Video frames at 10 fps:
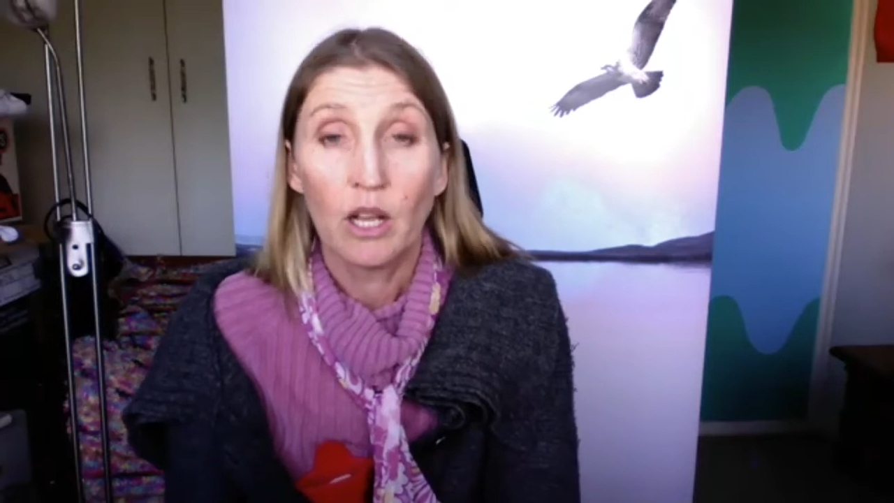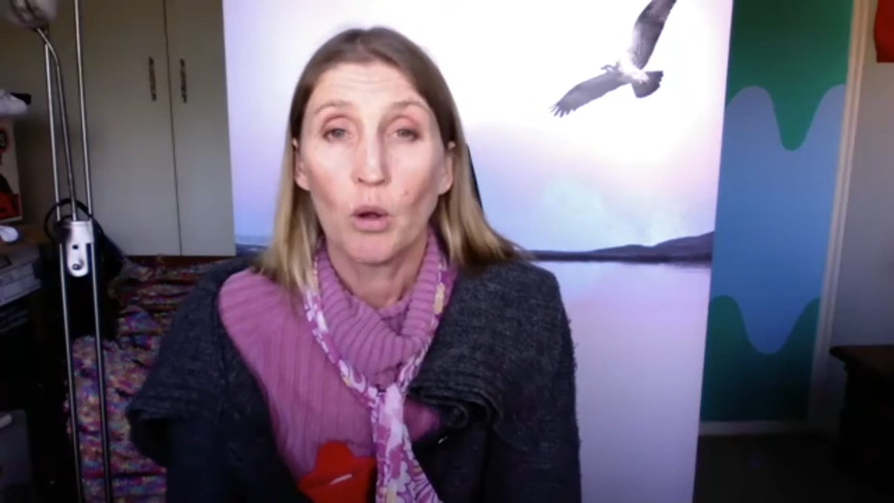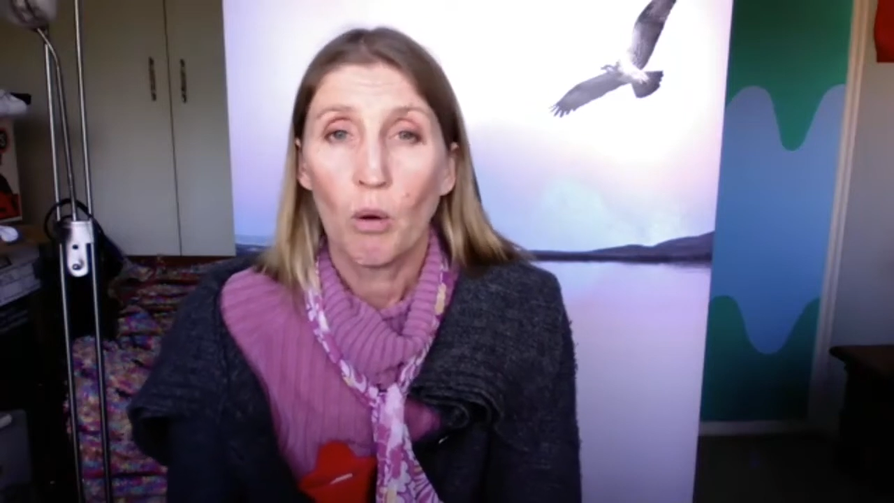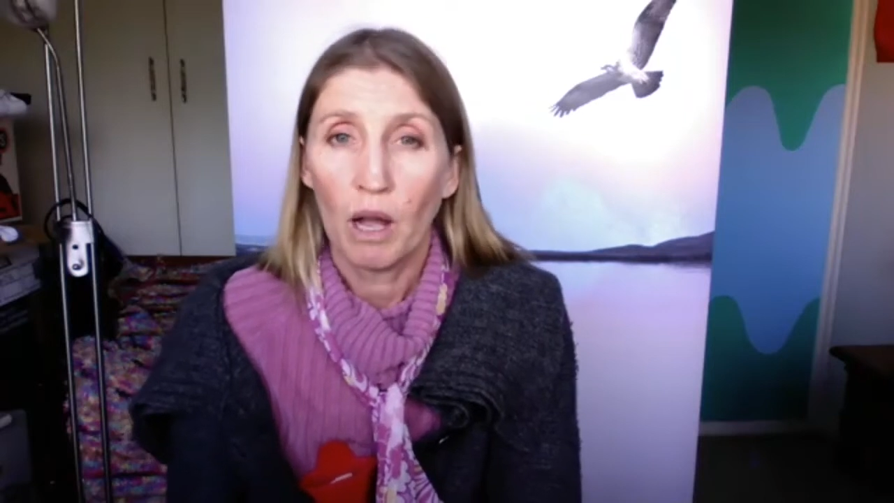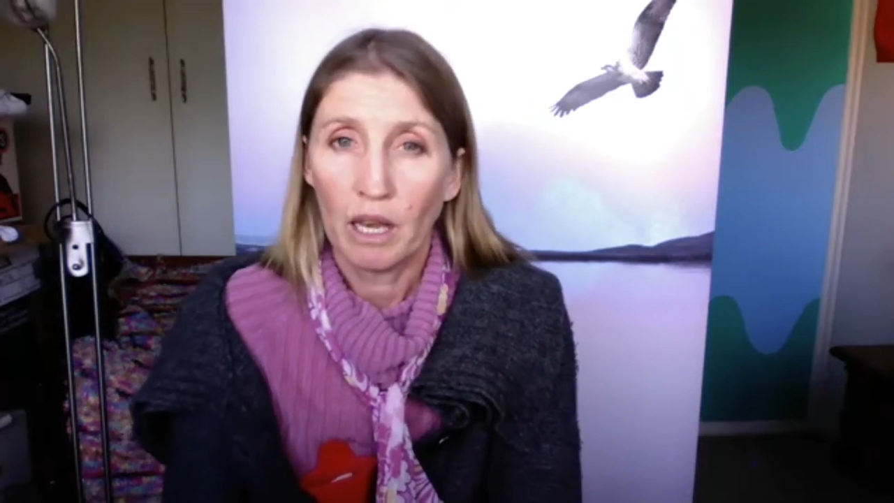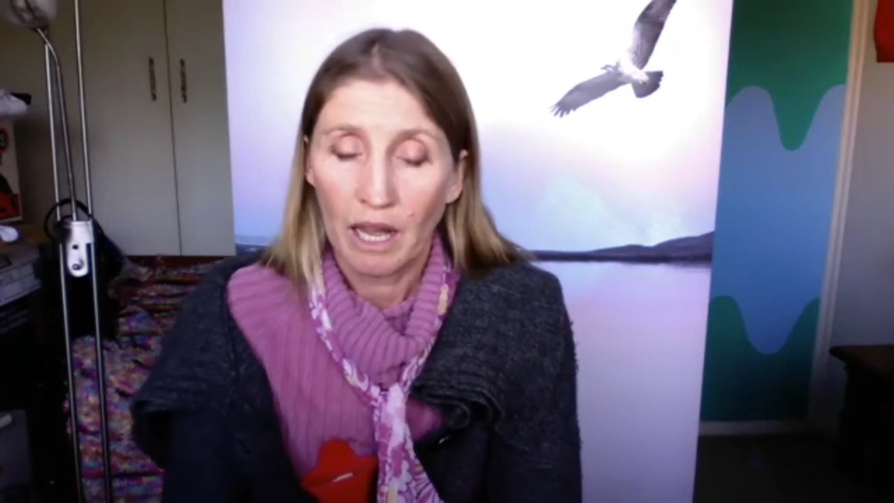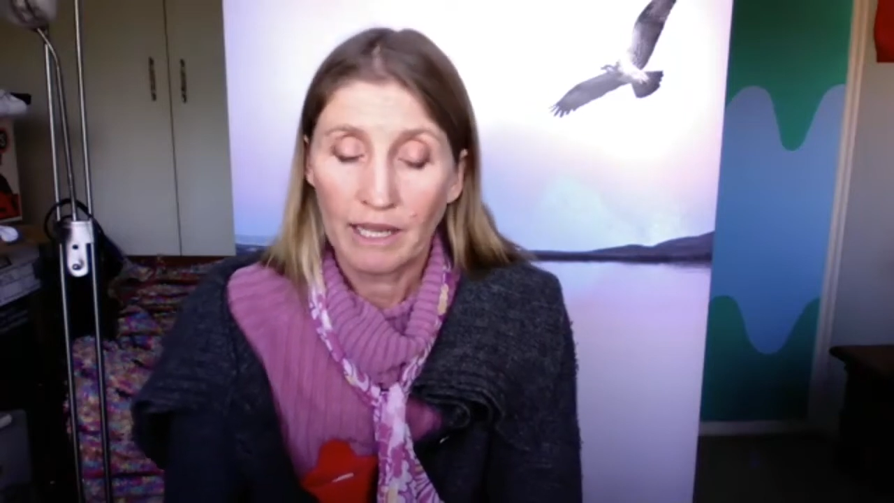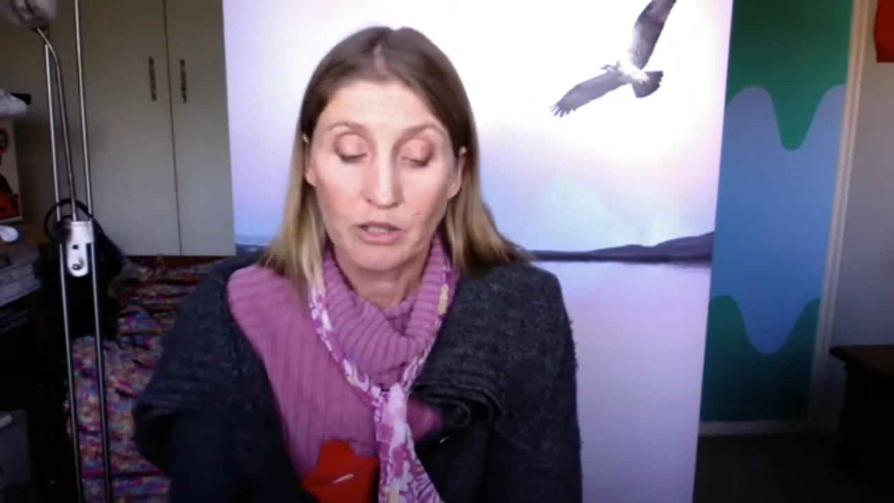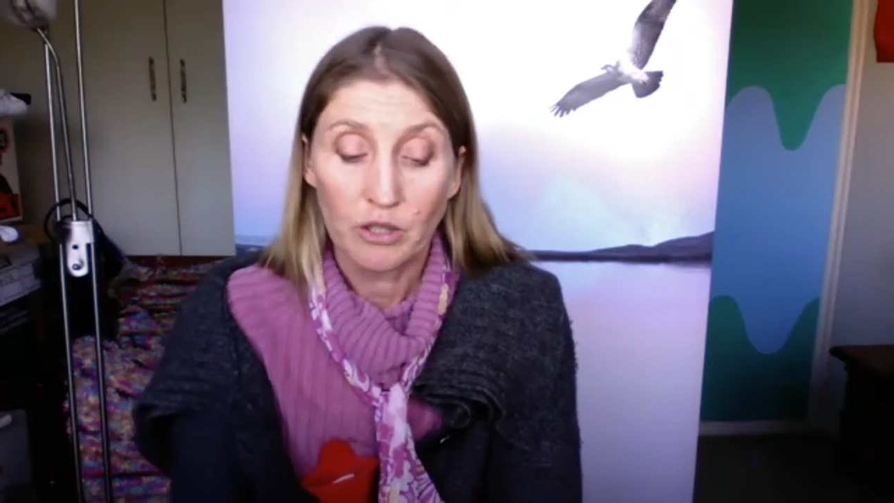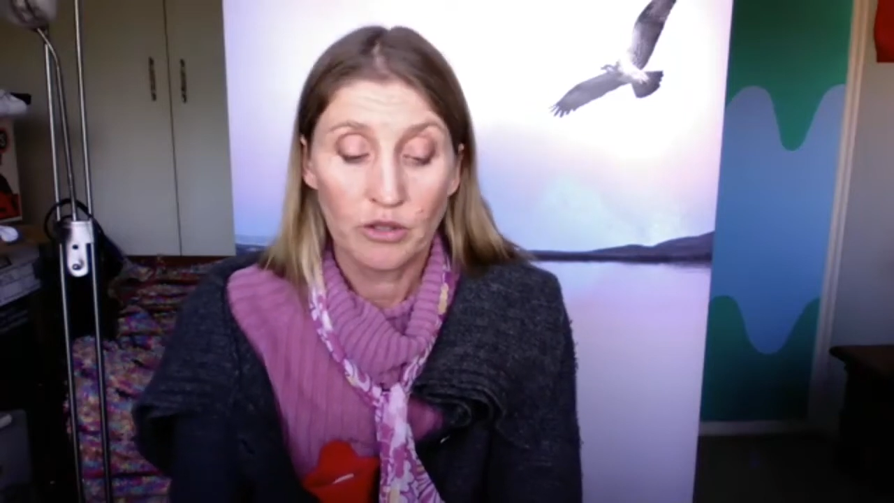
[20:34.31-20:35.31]
quite like
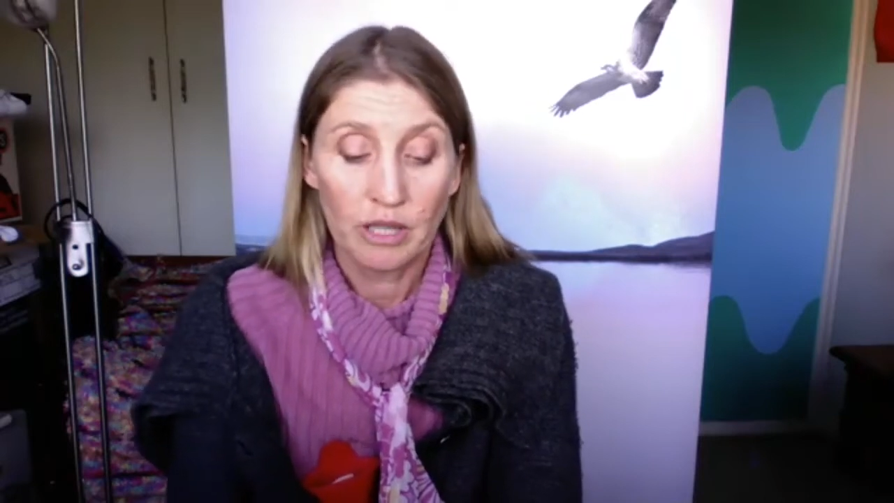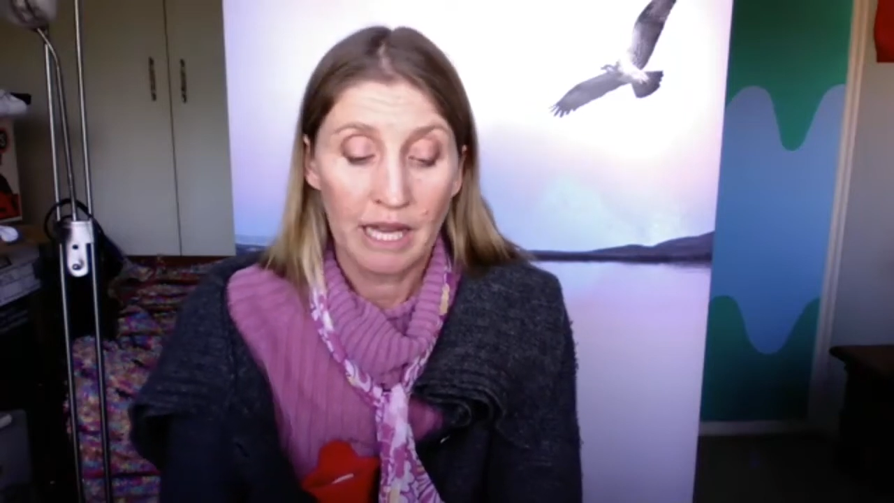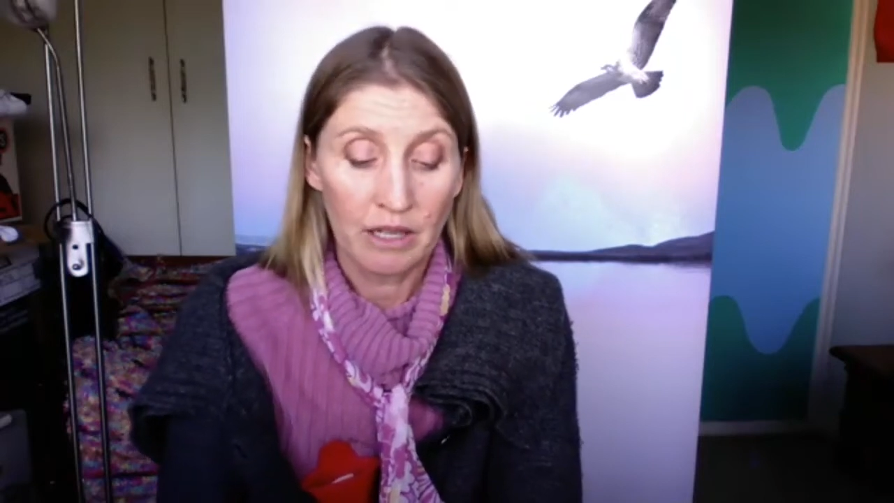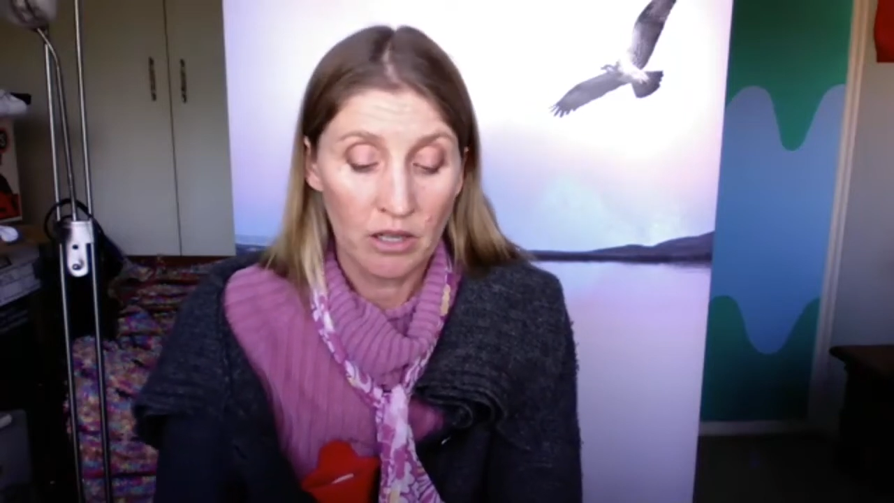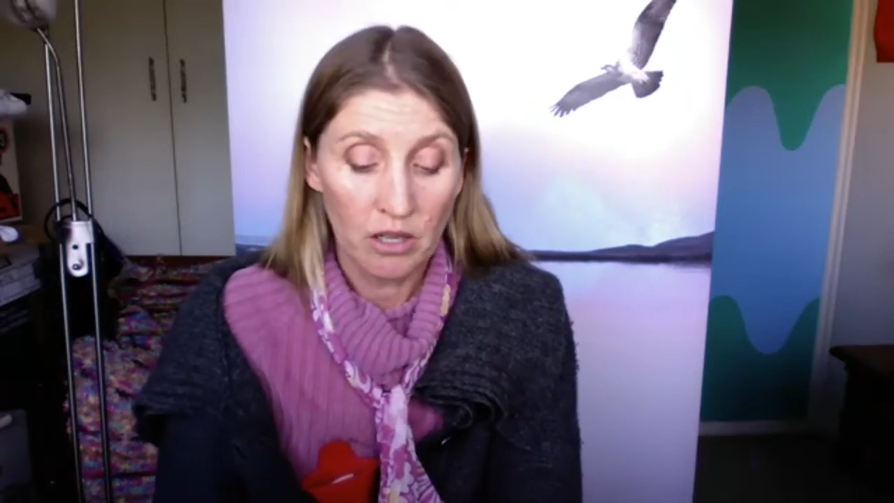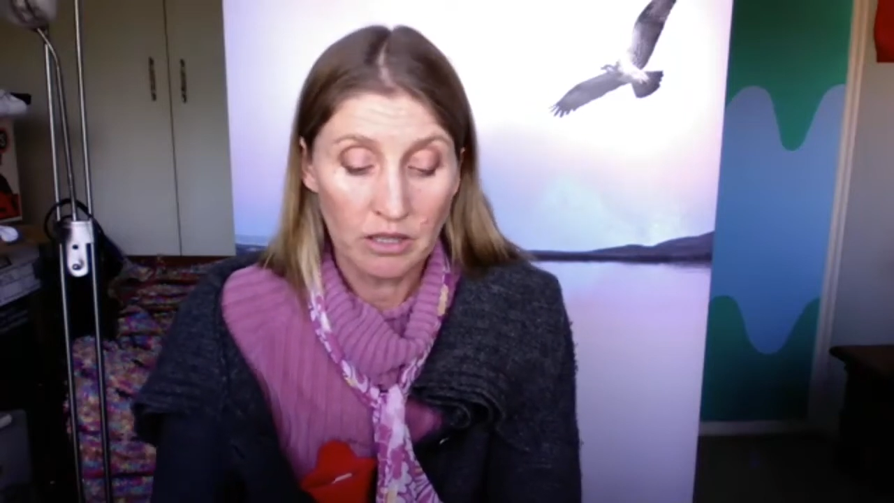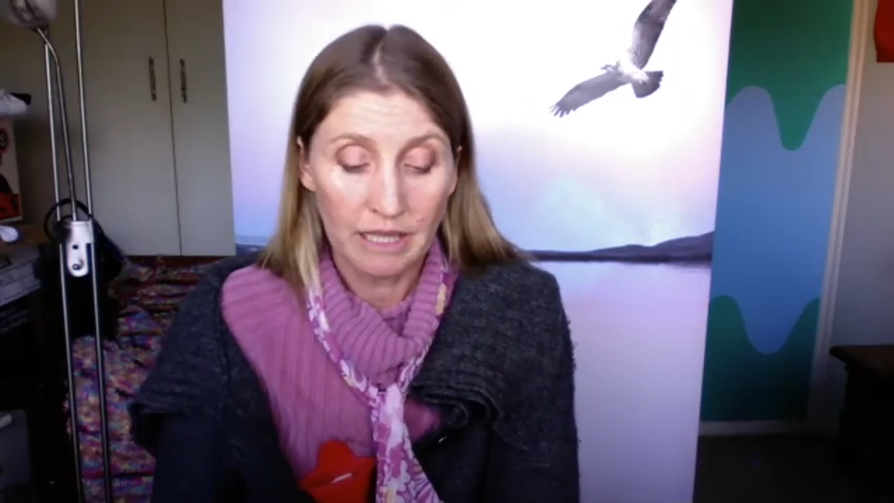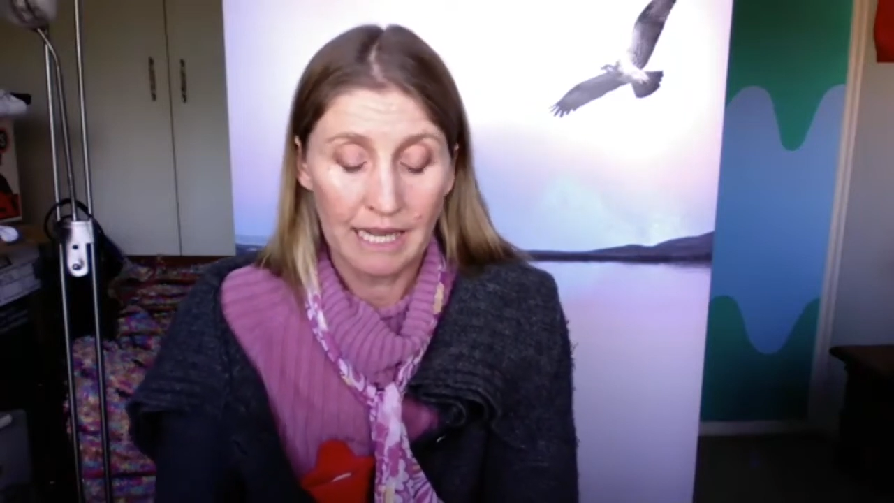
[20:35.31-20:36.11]
to do that a lot.